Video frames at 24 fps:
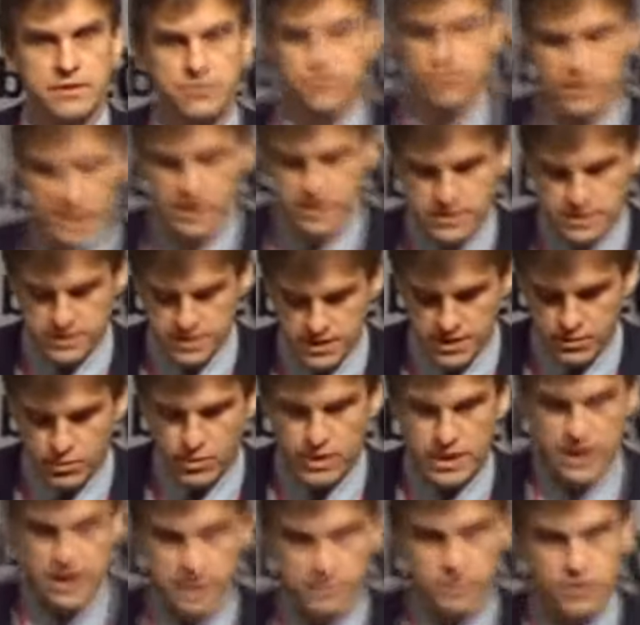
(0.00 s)
Red
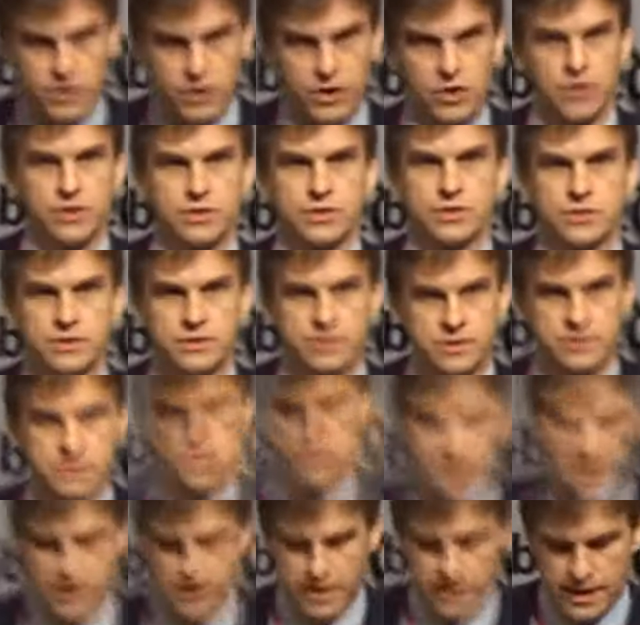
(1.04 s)
will have
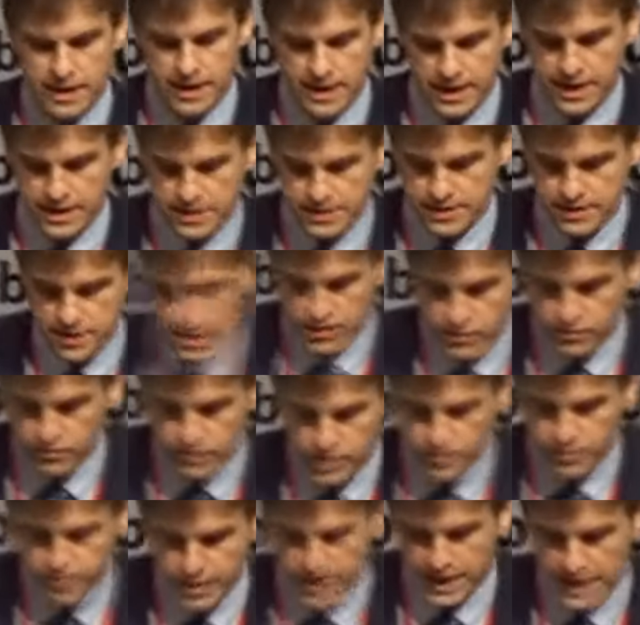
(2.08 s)
costs, and
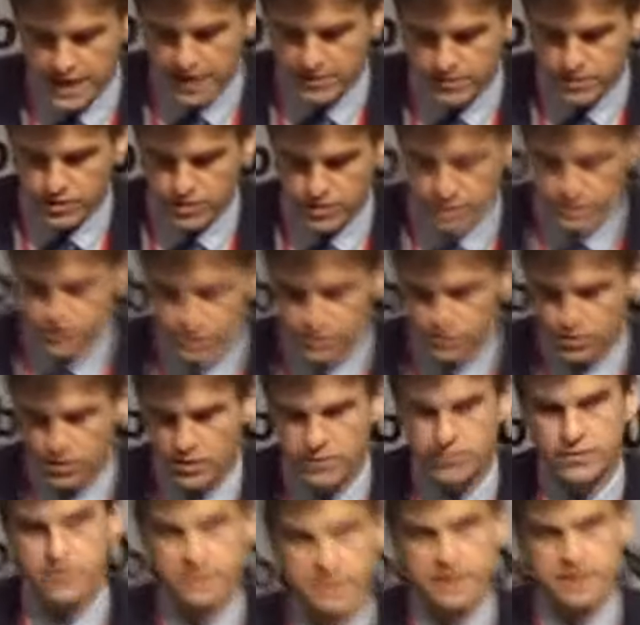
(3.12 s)
we may have heard too
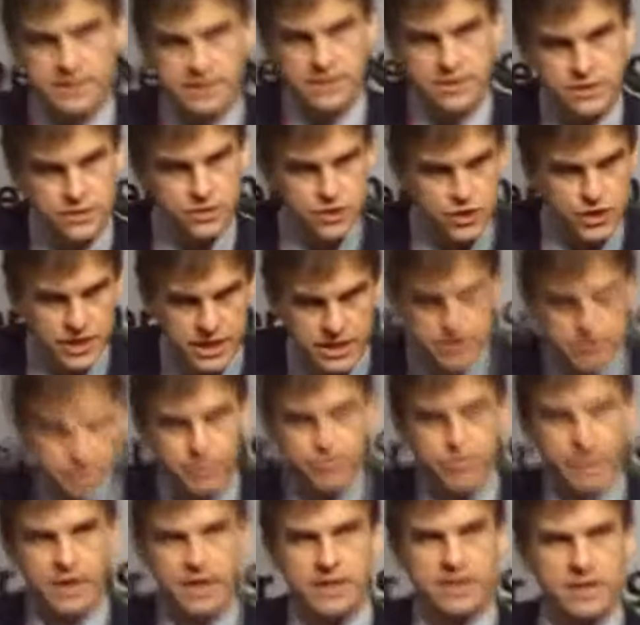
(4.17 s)
often that it's
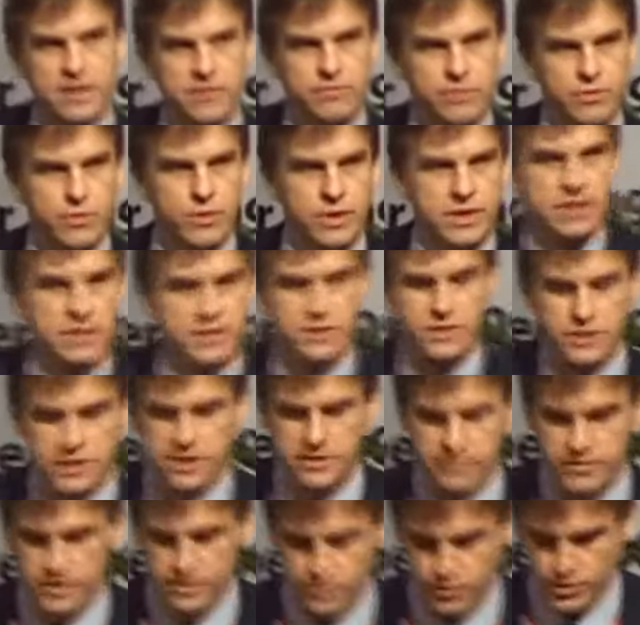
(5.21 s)
cheap, and therefore we can
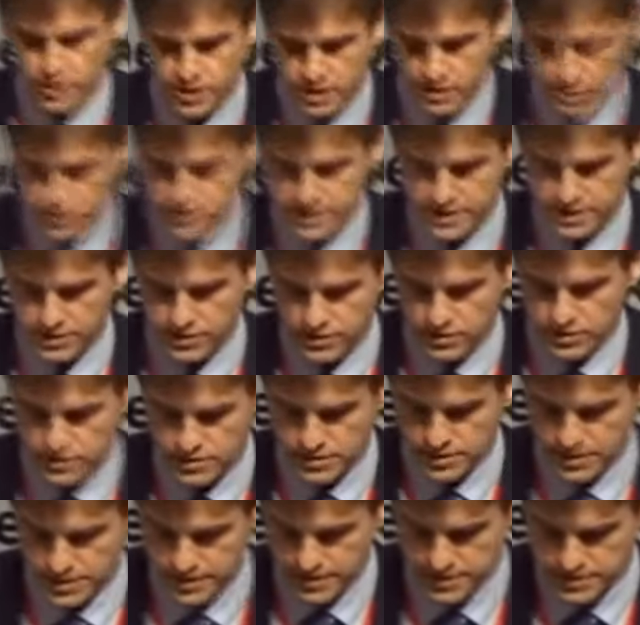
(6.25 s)
achieve it without any
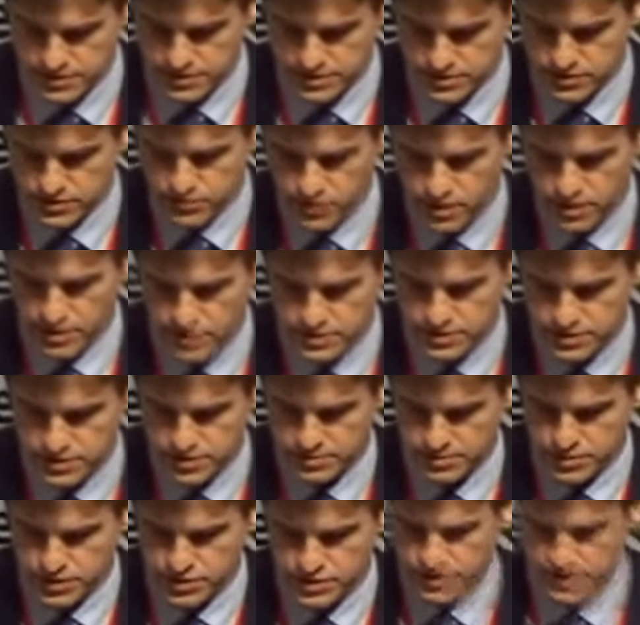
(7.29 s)
cost. I think that's a wrong
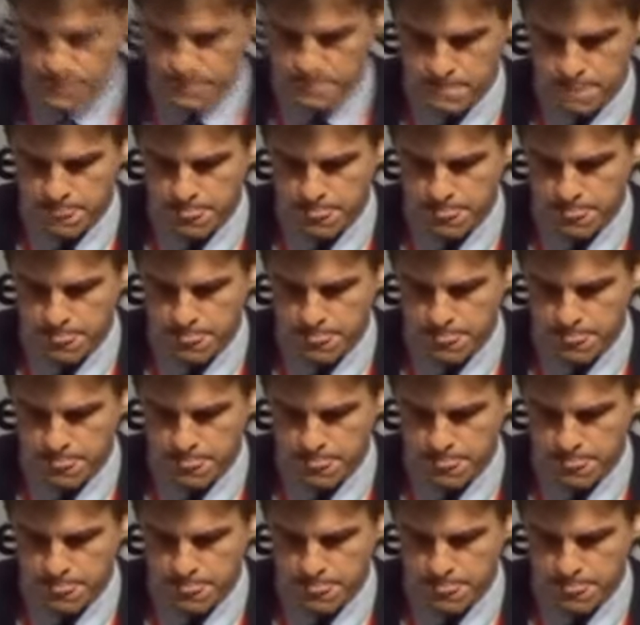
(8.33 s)
assumption.